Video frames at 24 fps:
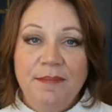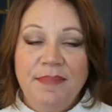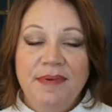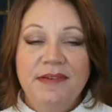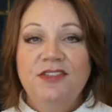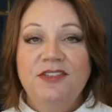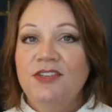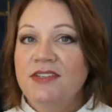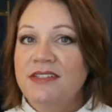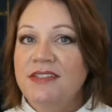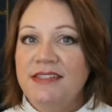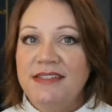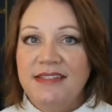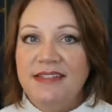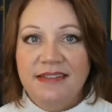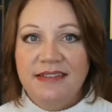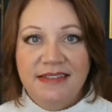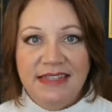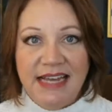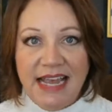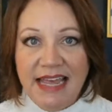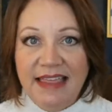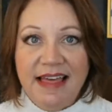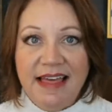Just
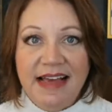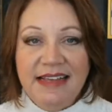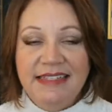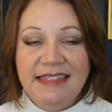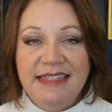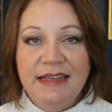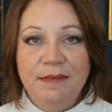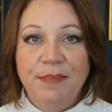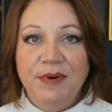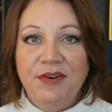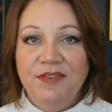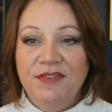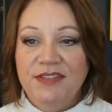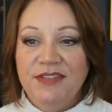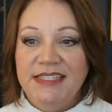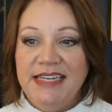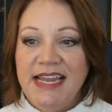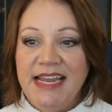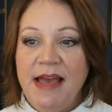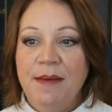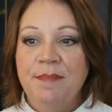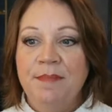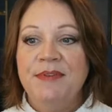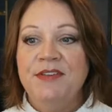take that simple
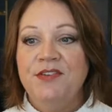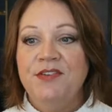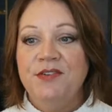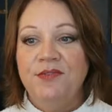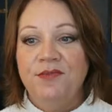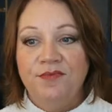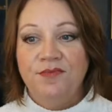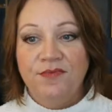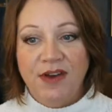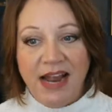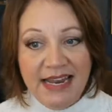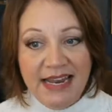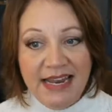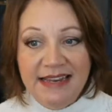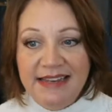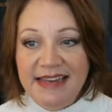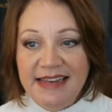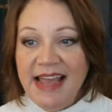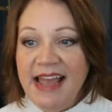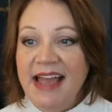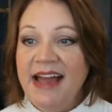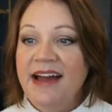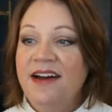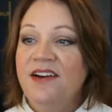step to write it
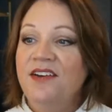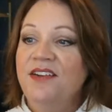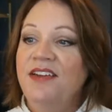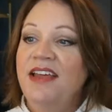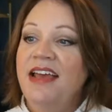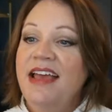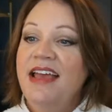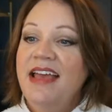down,